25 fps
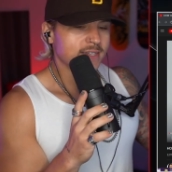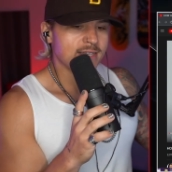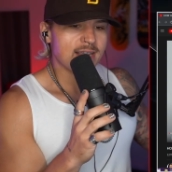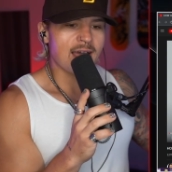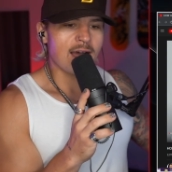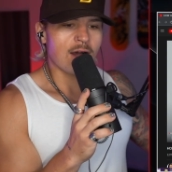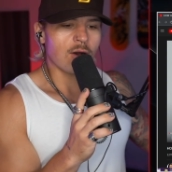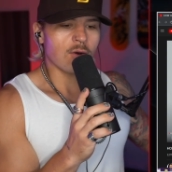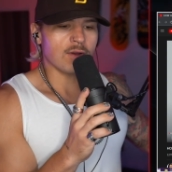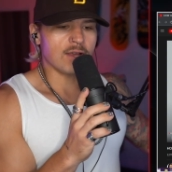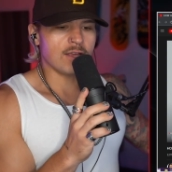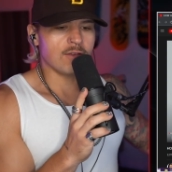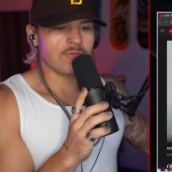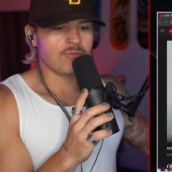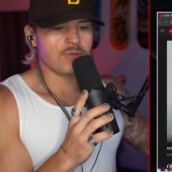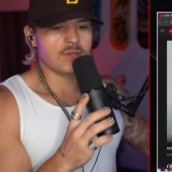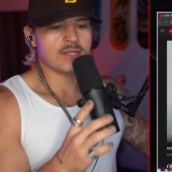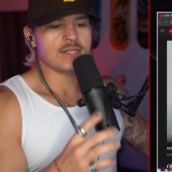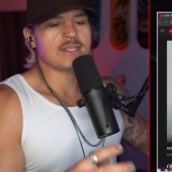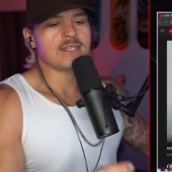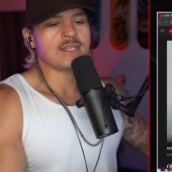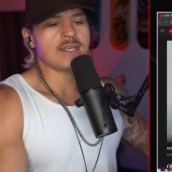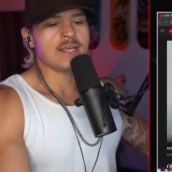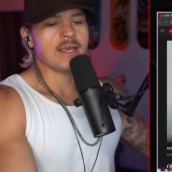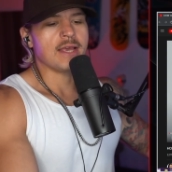Now, if you can
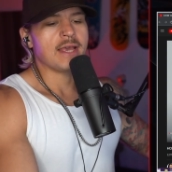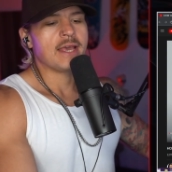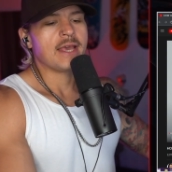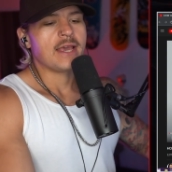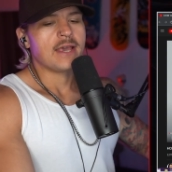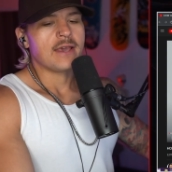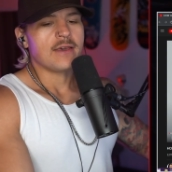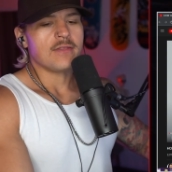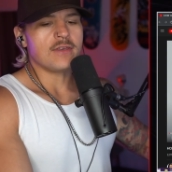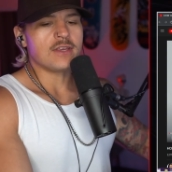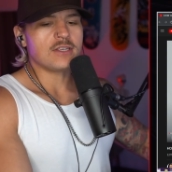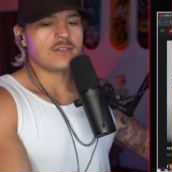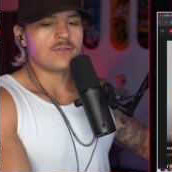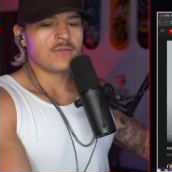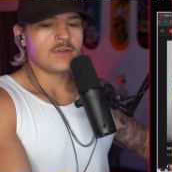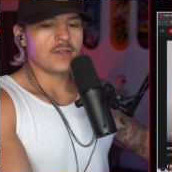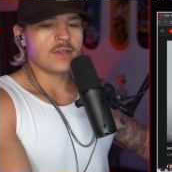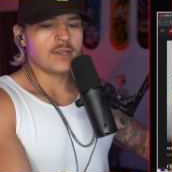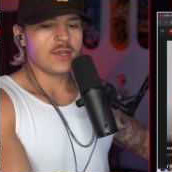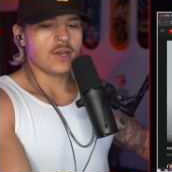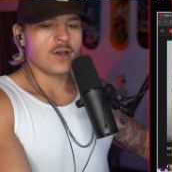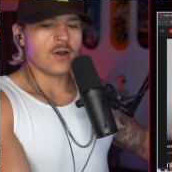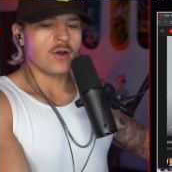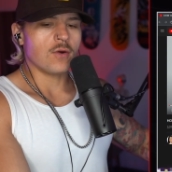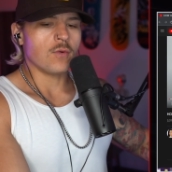see, this
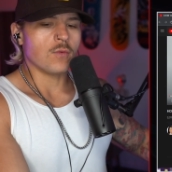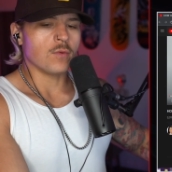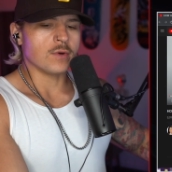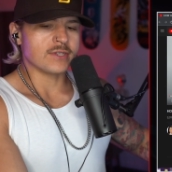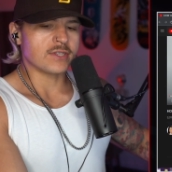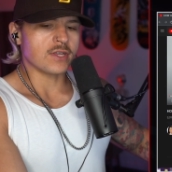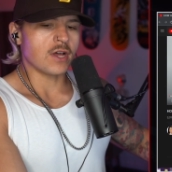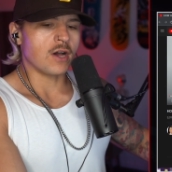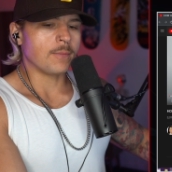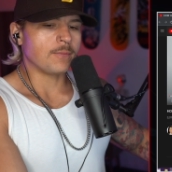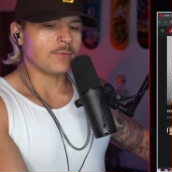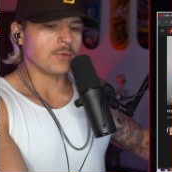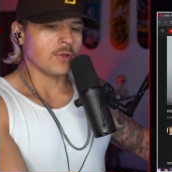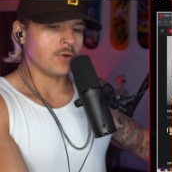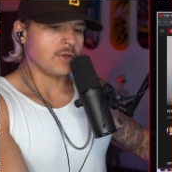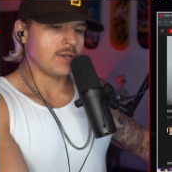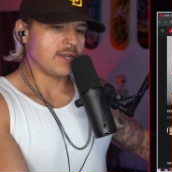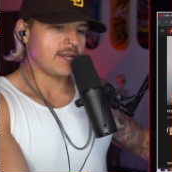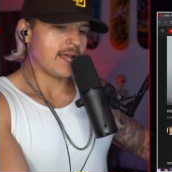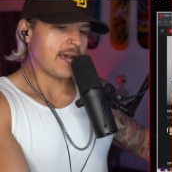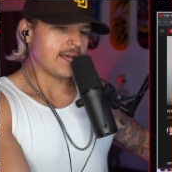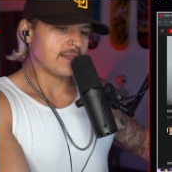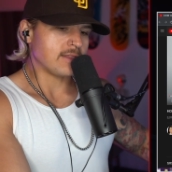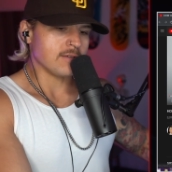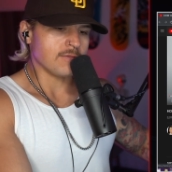video was uploaded
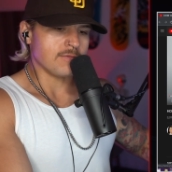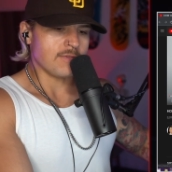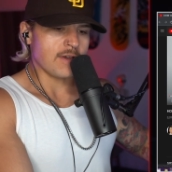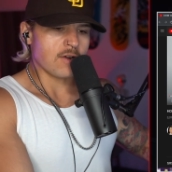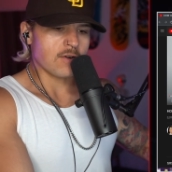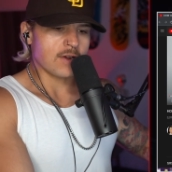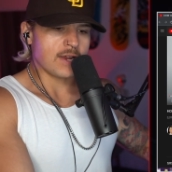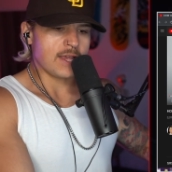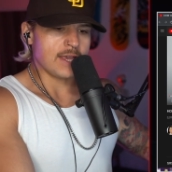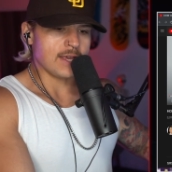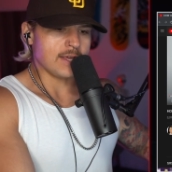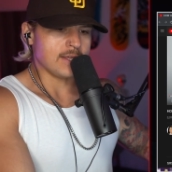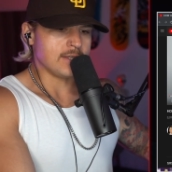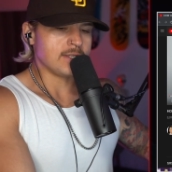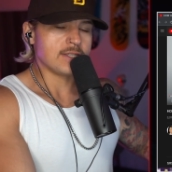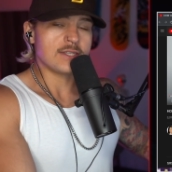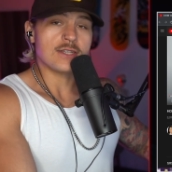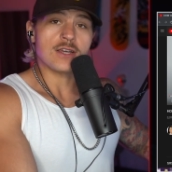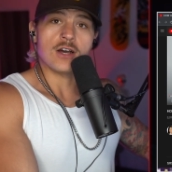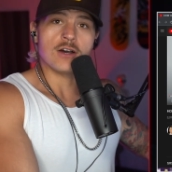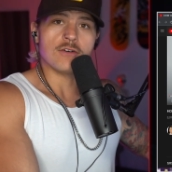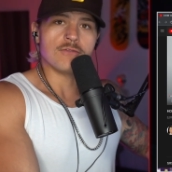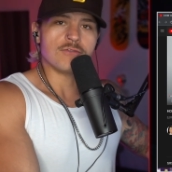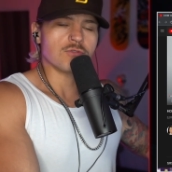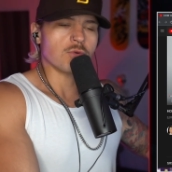at the very end
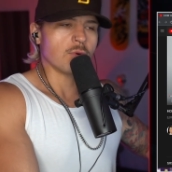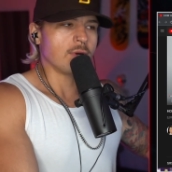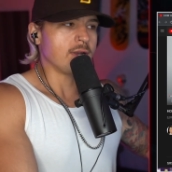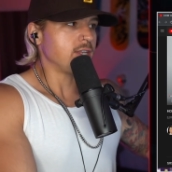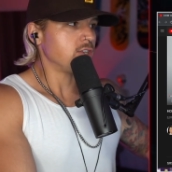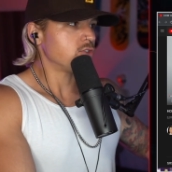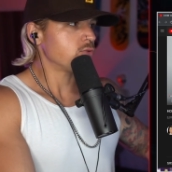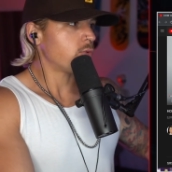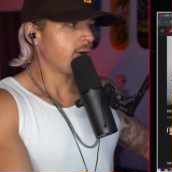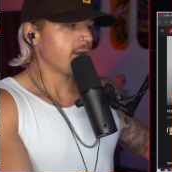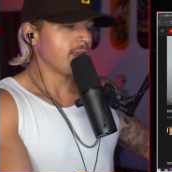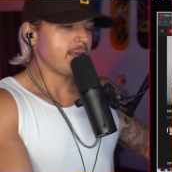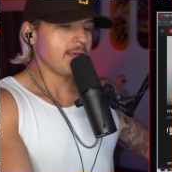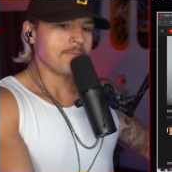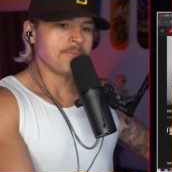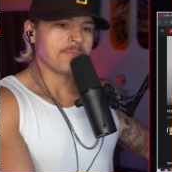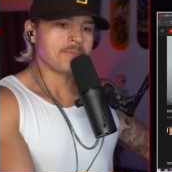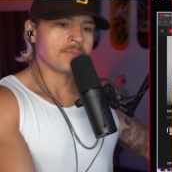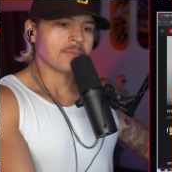of 2020